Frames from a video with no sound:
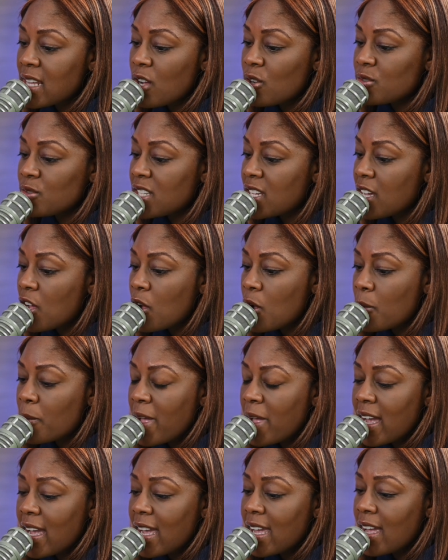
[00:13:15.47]
LDL
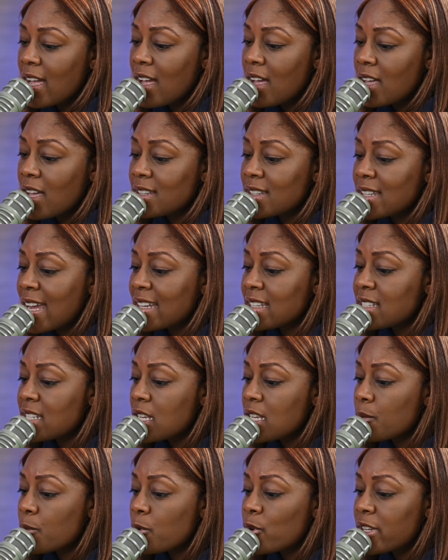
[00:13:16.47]
by
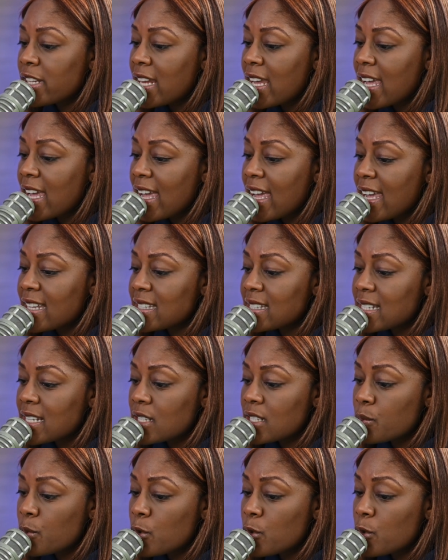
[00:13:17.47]
19.86